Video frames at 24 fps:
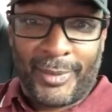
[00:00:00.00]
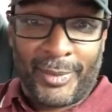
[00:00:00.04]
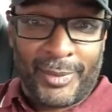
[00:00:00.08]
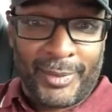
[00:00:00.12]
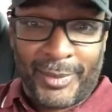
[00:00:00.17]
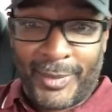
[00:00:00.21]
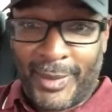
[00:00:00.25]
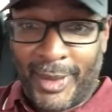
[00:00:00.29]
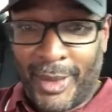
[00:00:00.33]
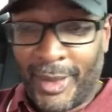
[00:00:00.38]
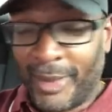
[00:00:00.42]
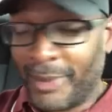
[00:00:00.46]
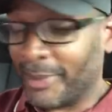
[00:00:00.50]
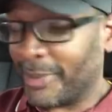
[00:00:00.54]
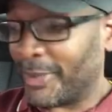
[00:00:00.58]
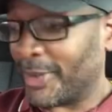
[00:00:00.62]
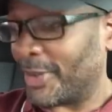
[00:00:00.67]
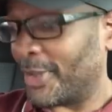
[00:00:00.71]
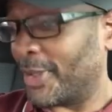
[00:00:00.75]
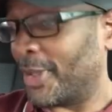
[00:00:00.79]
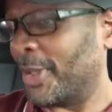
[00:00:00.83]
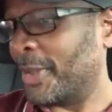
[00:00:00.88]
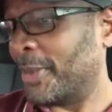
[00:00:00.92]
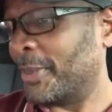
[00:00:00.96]
No,
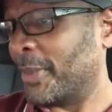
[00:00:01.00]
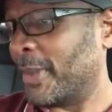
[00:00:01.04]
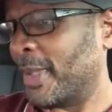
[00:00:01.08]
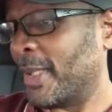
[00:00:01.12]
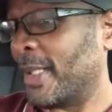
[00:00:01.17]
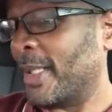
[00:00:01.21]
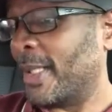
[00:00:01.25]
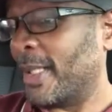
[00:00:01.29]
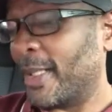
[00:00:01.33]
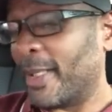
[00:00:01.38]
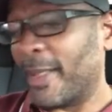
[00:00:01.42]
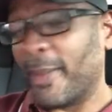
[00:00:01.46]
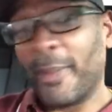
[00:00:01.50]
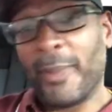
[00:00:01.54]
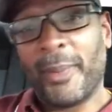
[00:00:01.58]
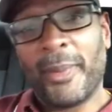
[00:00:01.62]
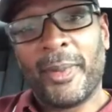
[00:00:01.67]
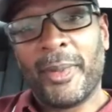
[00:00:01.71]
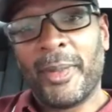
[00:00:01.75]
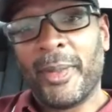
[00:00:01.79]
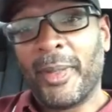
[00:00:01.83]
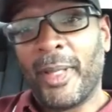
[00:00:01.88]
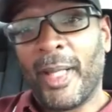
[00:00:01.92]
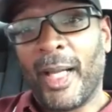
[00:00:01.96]
so
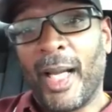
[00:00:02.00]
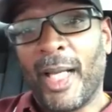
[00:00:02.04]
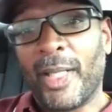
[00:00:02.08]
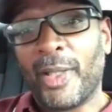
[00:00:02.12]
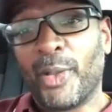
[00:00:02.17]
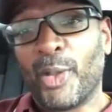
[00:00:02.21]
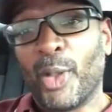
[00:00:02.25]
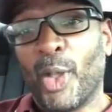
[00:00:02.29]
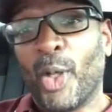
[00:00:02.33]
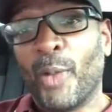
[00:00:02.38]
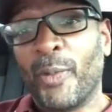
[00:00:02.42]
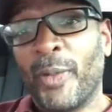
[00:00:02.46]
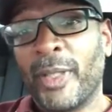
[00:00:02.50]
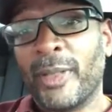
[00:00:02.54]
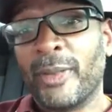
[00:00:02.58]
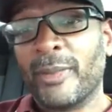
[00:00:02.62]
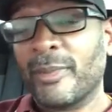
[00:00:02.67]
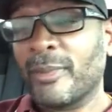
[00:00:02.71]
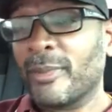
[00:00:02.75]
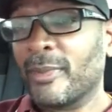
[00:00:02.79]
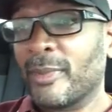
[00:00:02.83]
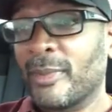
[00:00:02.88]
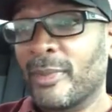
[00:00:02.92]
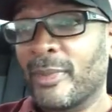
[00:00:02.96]
I drove it.
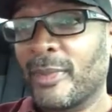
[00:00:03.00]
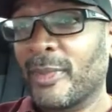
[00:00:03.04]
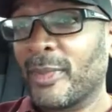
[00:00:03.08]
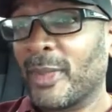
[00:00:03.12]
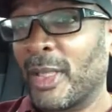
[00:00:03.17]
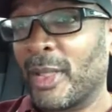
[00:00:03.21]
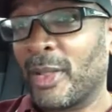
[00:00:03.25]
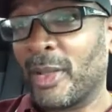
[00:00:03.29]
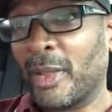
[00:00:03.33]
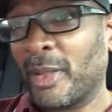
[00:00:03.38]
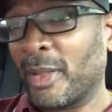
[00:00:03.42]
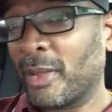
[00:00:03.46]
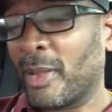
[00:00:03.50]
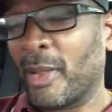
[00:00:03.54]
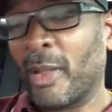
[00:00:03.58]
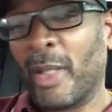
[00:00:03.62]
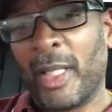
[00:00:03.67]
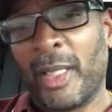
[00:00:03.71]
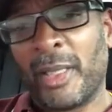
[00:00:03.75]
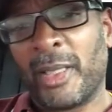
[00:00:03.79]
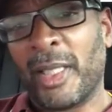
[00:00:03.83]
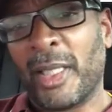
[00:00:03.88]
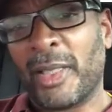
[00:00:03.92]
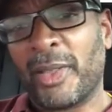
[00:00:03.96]
They told me, go
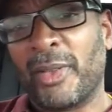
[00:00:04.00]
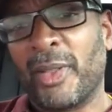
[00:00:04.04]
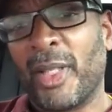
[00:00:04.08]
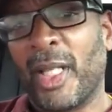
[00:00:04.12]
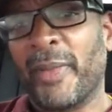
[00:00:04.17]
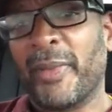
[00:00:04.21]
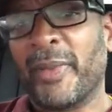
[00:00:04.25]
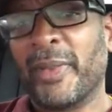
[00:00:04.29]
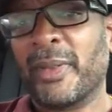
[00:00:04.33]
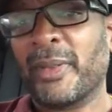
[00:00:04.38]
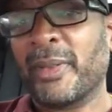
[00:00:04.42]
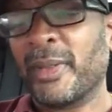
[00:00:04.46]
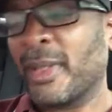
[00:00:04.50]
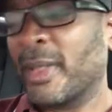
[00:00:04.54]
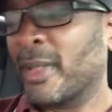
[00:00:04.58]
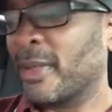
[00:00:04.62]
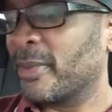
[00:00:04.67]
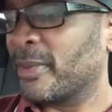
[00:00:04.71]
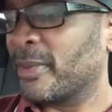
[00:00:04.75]
ahead, test drive it, you know.